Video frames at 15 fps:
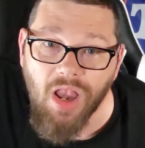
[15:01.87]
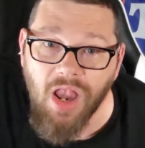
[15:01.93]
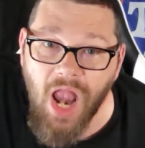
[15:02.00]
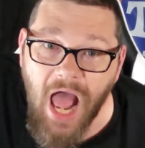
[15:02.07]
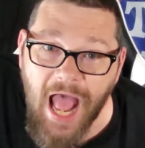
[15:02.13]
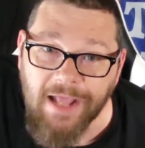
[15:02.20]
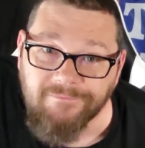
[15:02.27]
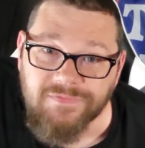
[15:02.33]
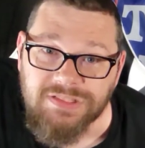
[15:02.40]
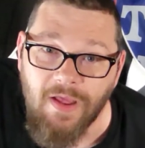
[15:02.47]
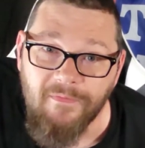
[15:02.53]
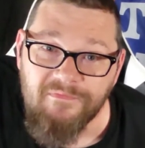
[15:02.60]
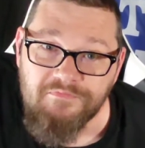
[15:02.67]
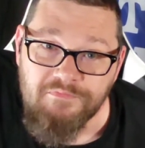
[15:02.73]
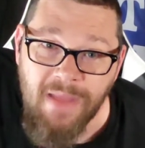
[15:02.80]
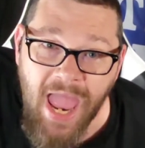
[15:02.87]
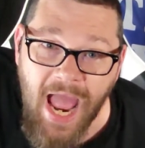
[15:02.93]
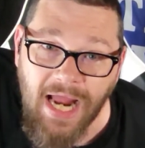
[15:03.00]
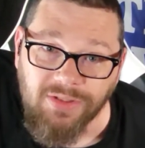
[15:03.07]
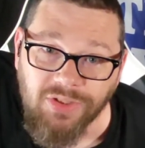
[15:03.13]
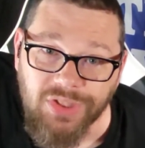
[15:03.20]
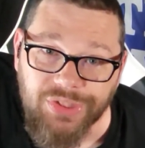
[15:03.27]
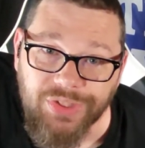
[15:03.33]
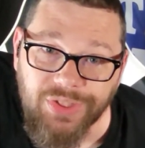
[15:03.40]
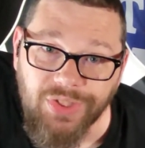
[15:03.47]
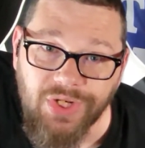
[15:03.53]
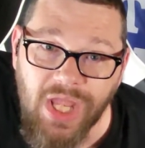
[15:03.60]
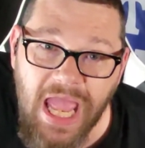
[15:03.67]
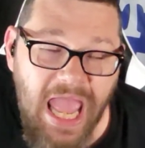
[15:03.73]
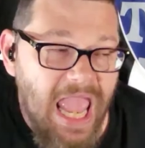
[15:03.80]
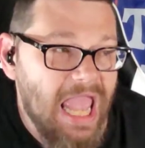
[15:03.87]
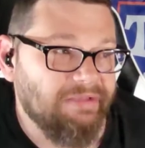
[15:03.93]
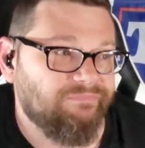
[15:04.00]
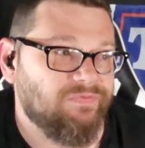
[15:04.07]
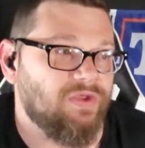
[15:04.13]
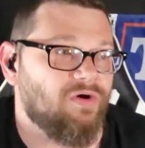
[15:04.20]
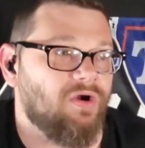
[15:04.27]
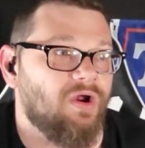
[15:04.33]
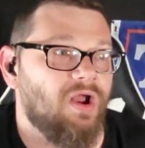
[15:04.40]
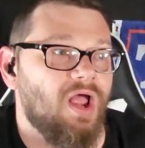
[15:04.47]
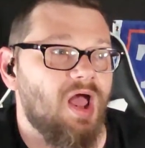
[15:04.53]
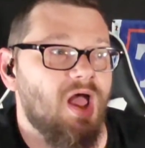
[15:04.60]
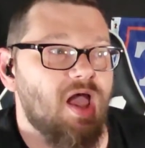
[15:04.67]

lives matter. If you're